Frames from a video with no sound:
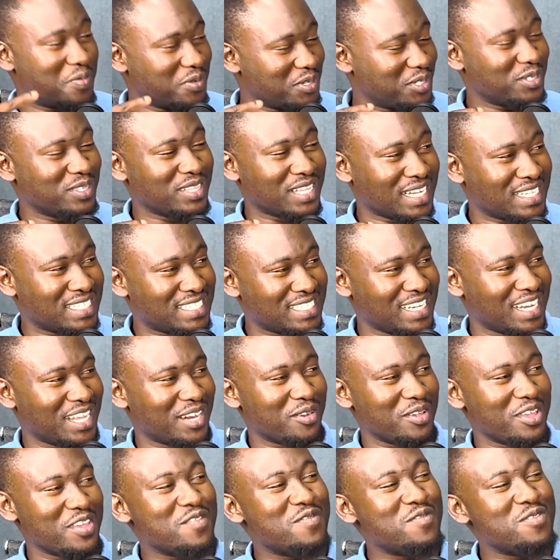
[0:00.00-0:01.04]
me put you in that
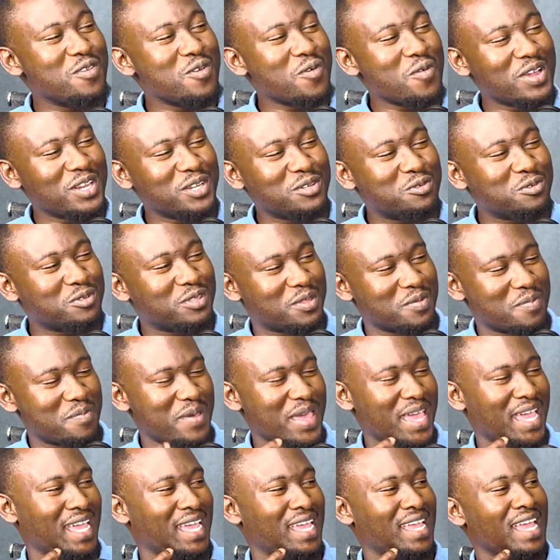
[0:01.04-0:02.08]
scenario, if you went to the
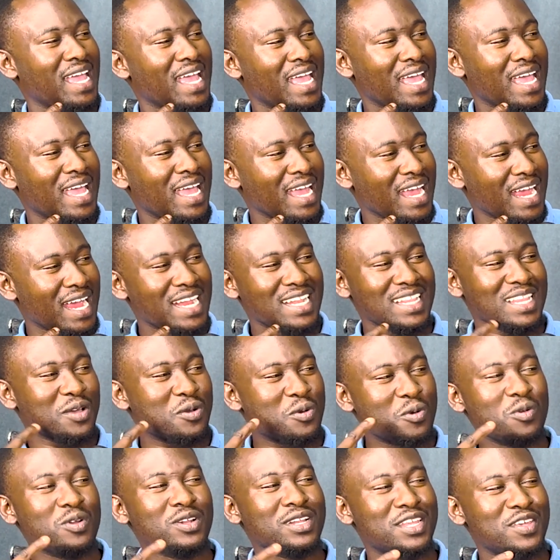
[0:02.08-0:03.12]
bank and
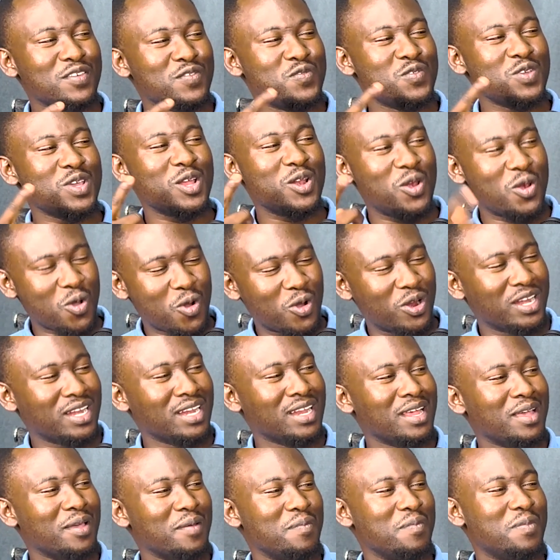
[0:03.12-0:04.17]
they couldn't give you a
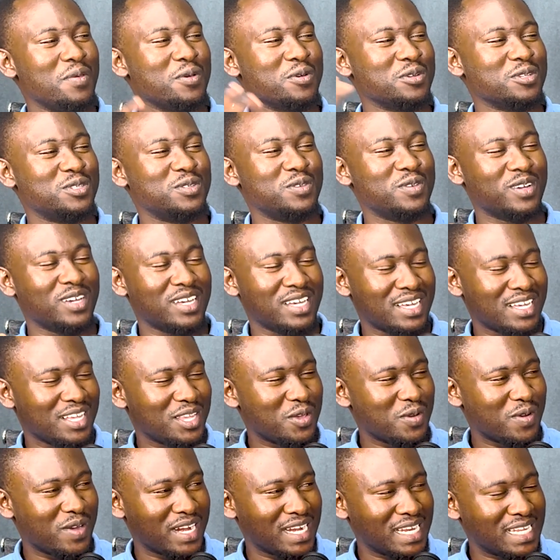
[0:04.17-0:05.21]
loan because you are,
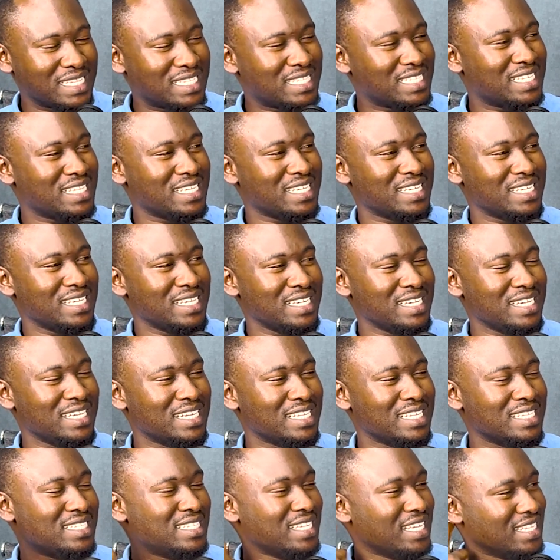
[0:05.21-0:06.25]
you are risky
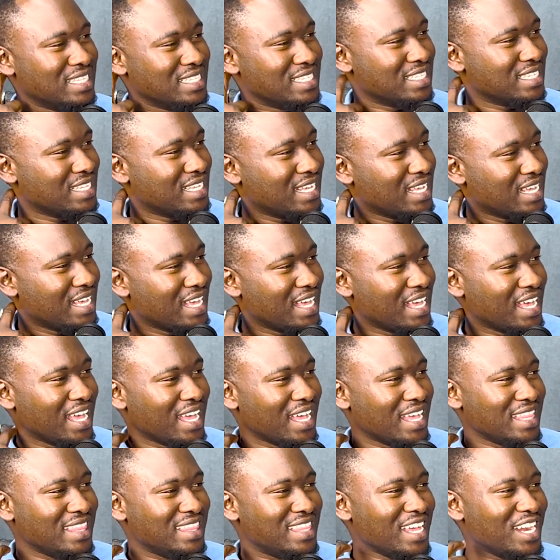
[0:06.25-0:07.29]
in a sense, mm.
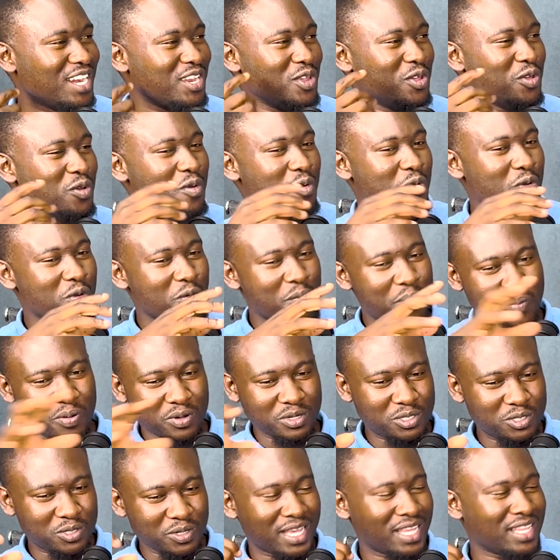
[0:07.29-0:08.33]
then you
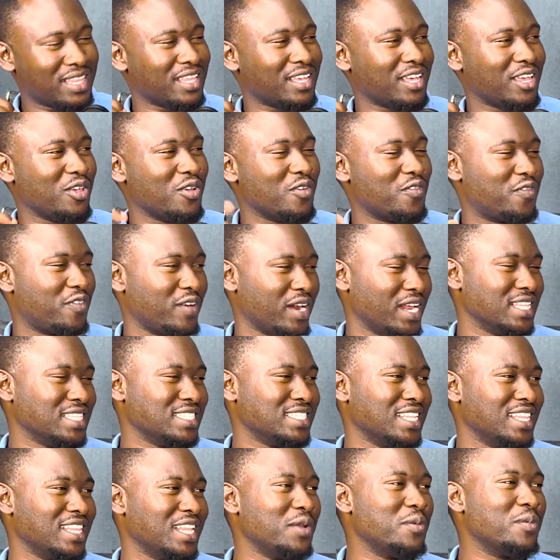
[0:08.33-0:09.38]
put together your
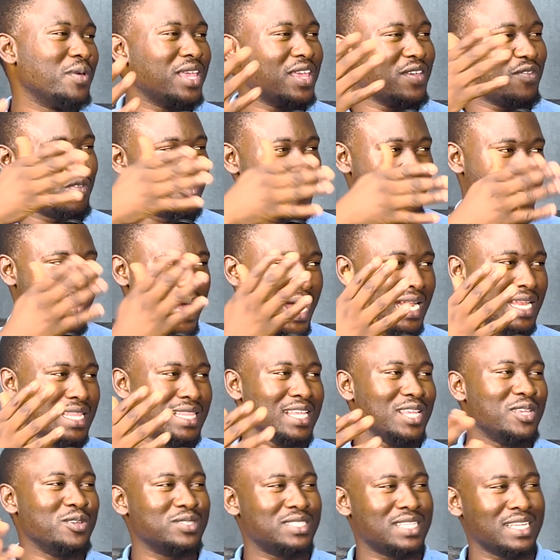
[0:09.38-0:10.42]
friends and then we give you
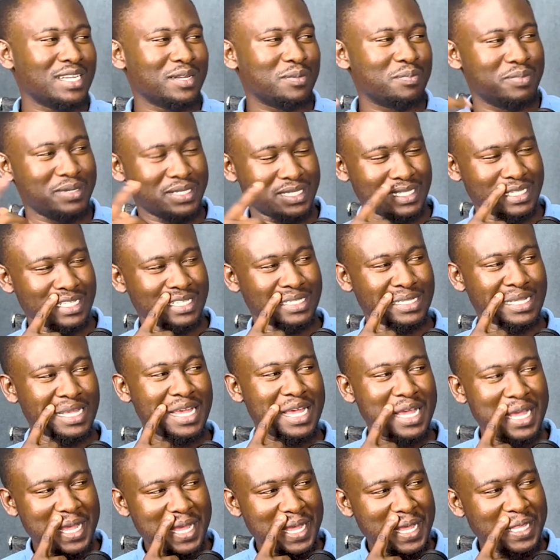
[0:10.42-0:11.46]
money, then you start a business.
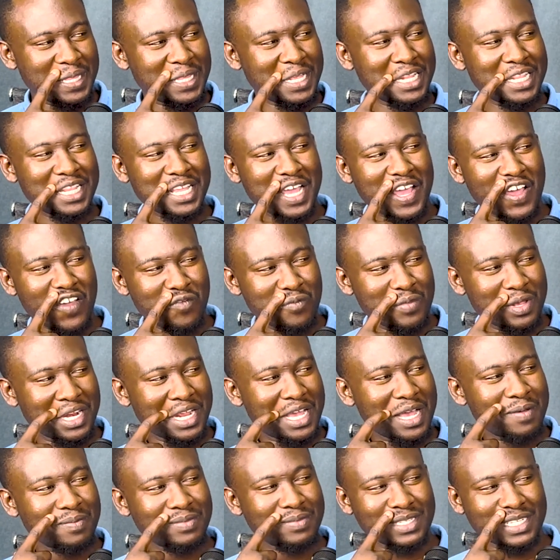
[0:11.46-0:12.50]
Then the
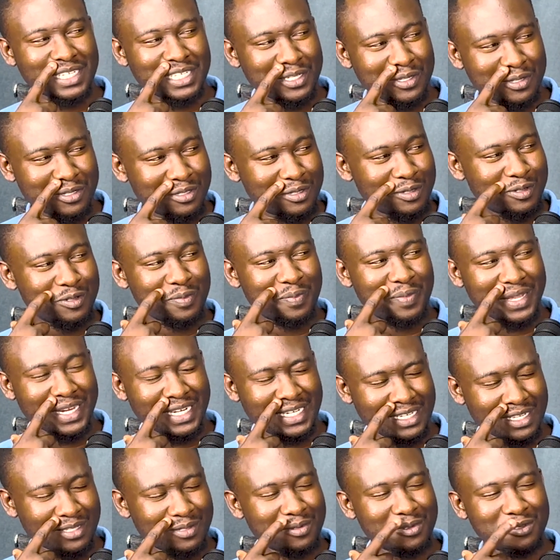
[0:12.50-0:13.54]
government comes and tells you to
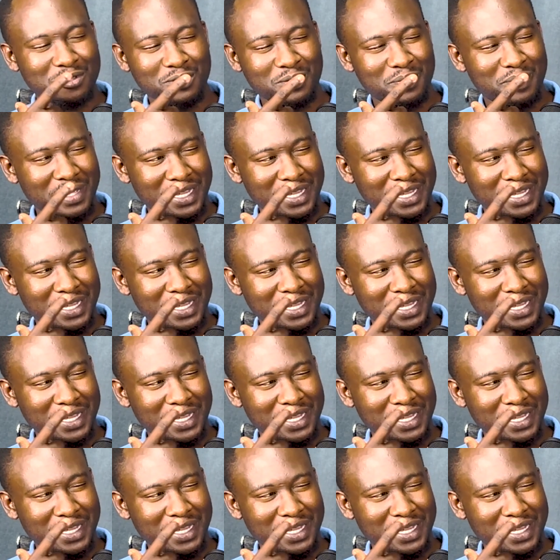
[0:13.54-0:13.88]
pay tax. Would